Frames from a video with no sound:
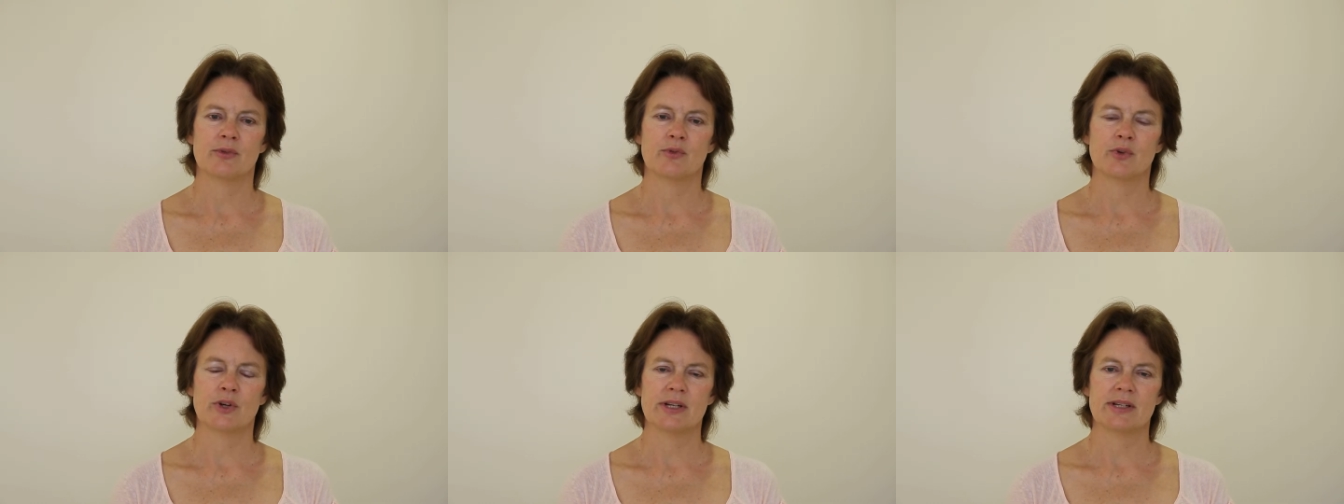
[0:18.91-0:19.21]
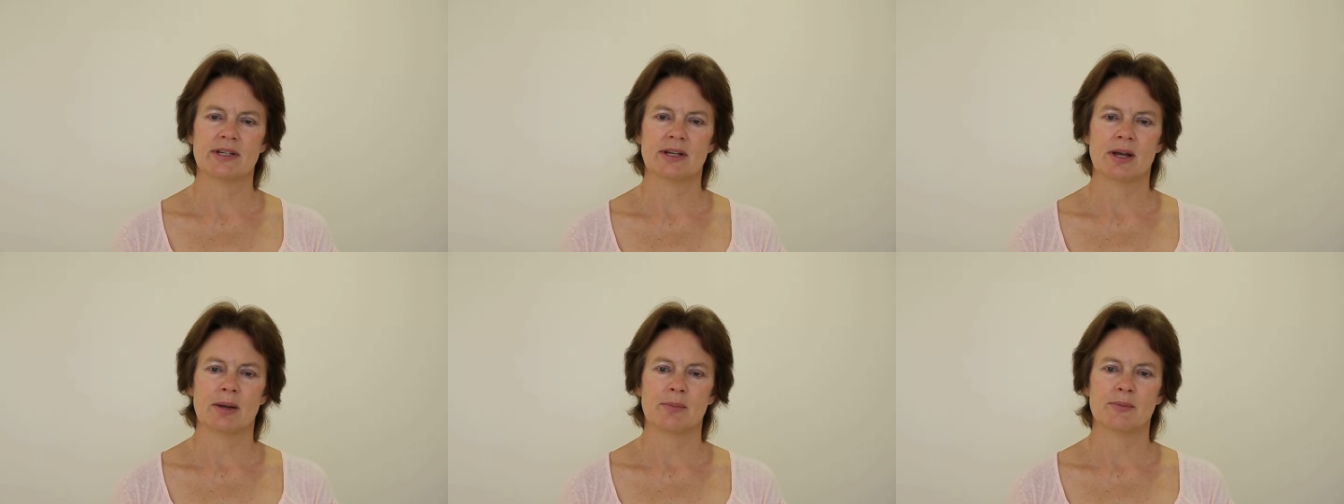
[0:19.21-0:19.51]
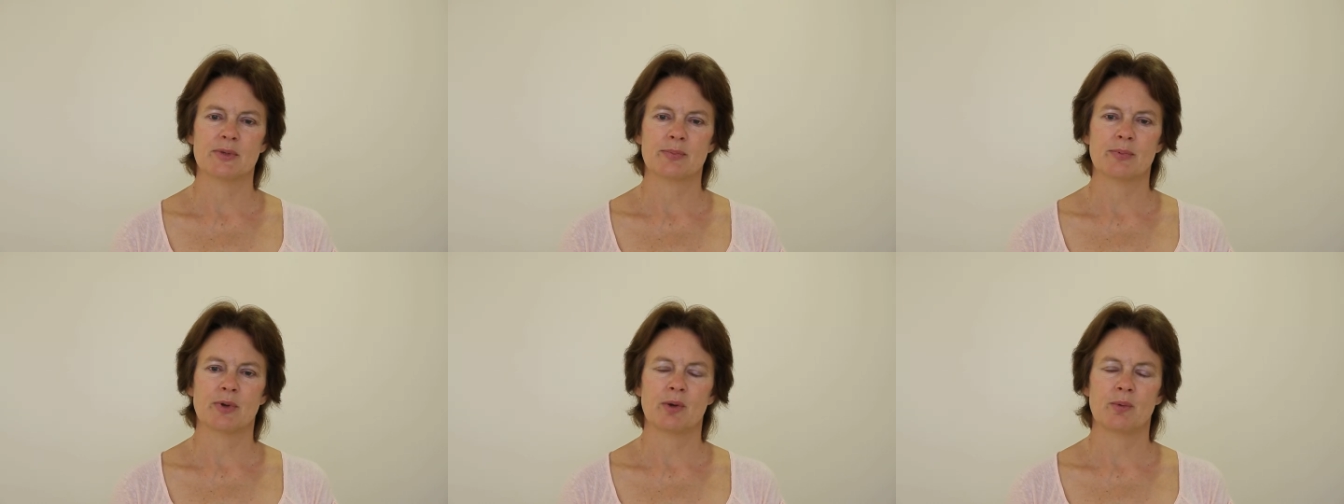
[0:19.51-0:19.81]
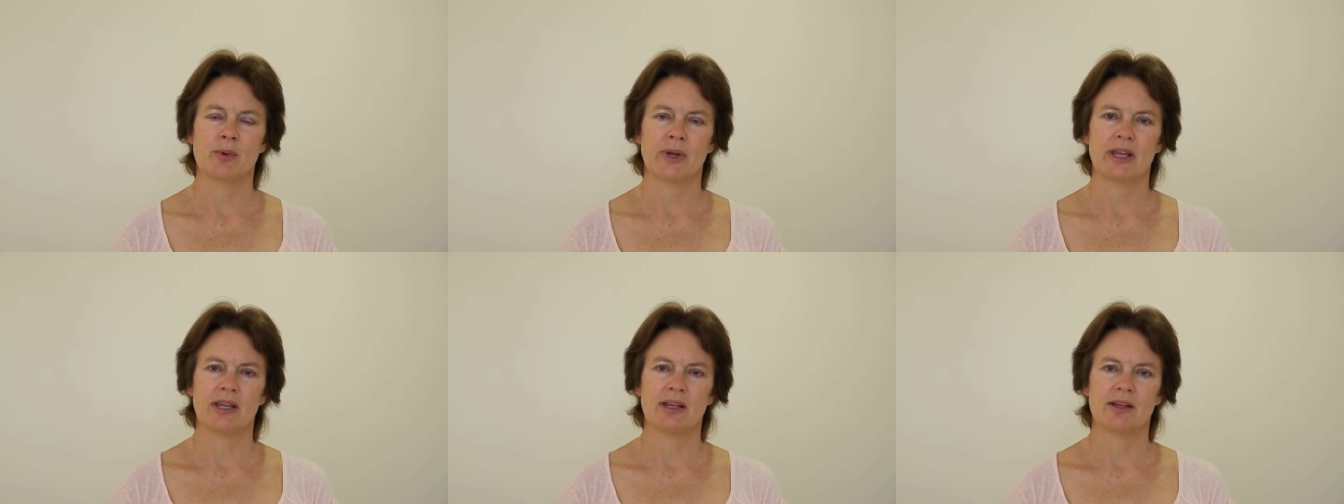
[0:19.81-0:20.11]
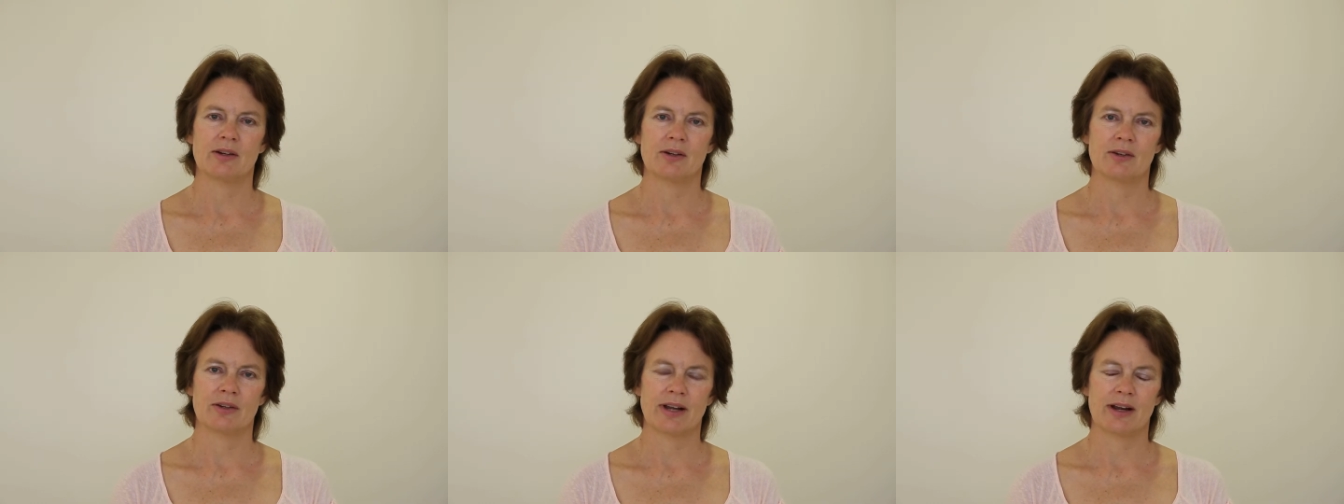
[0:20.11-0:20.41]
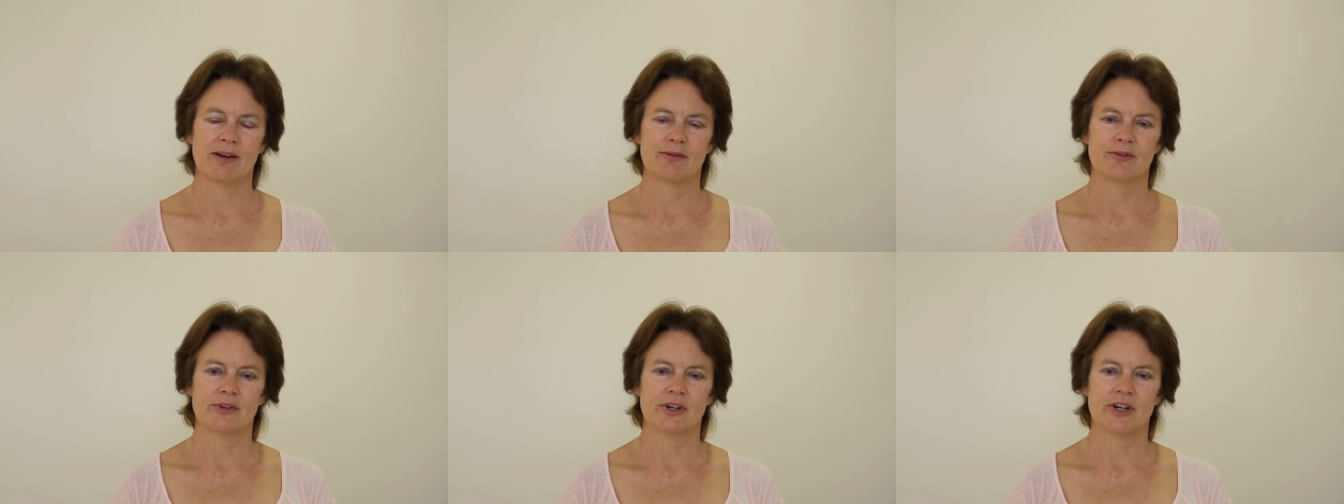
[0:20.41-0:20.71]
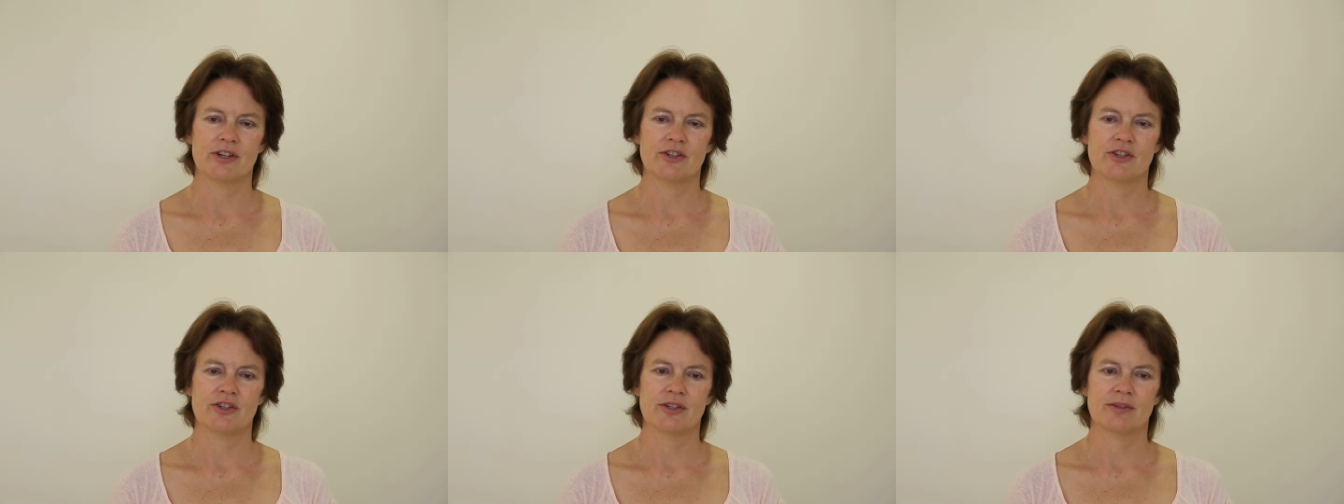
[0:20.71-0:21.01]
three times per week on
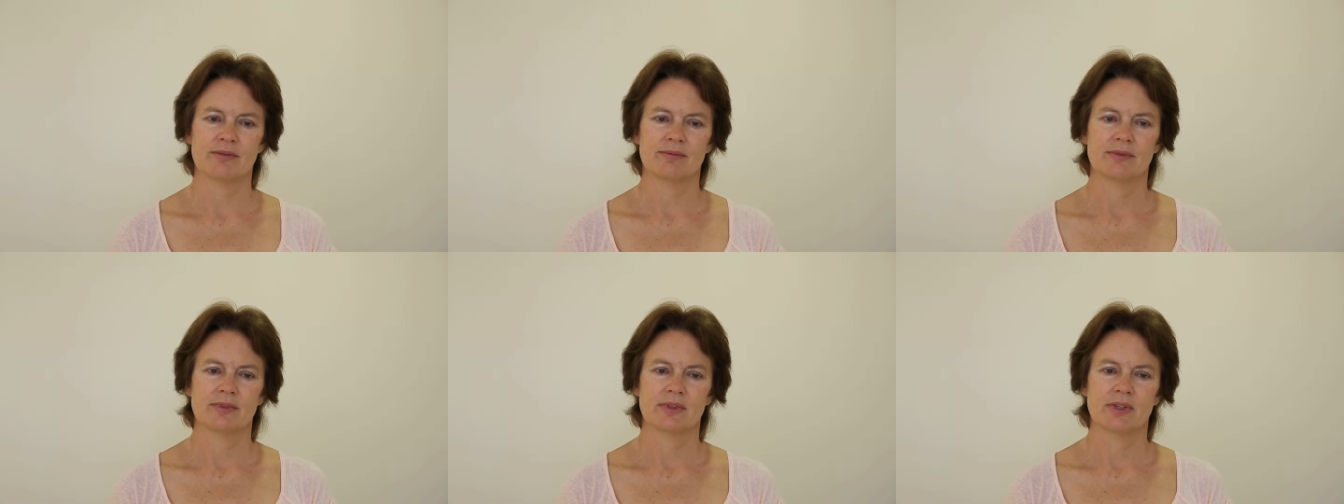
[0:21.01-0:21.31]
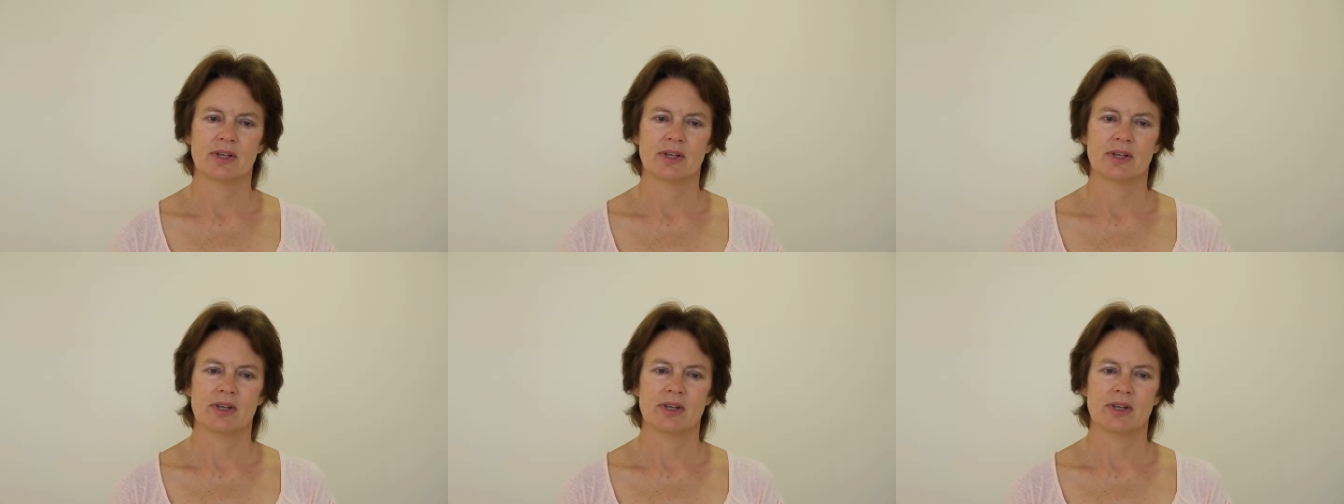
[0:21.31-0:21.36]
average.